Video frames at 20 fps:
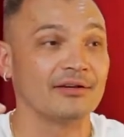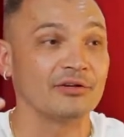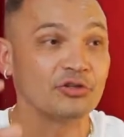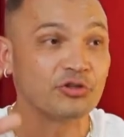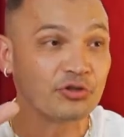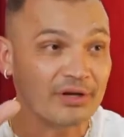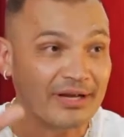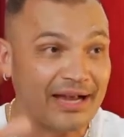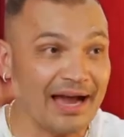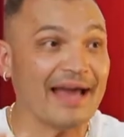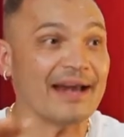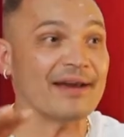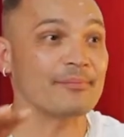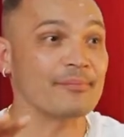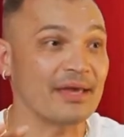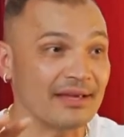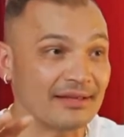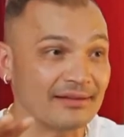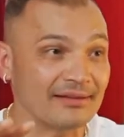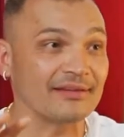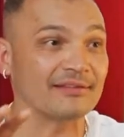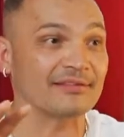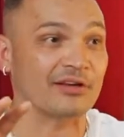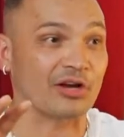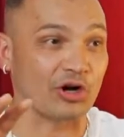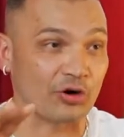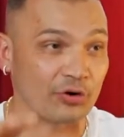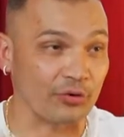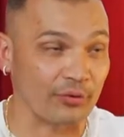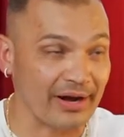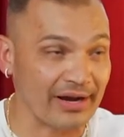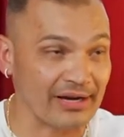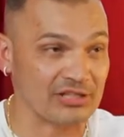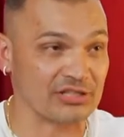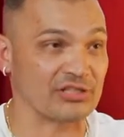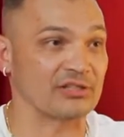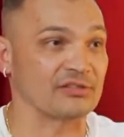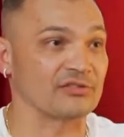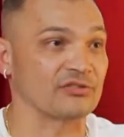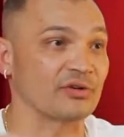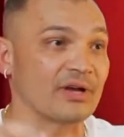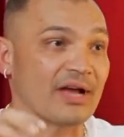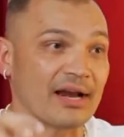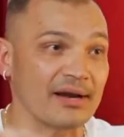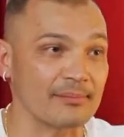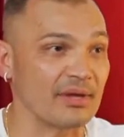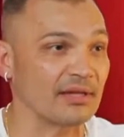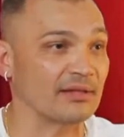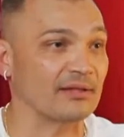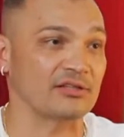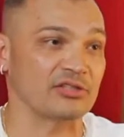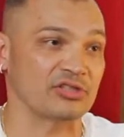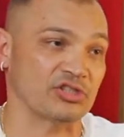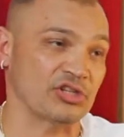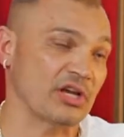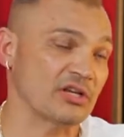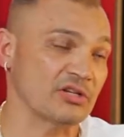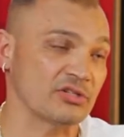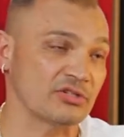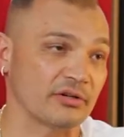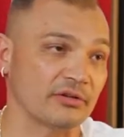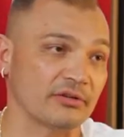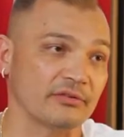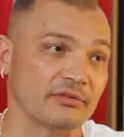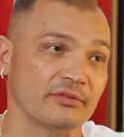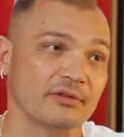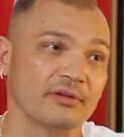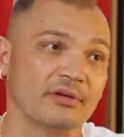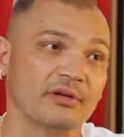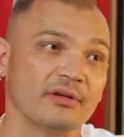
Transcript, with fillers: you got to make these corrections. You got to make these changes.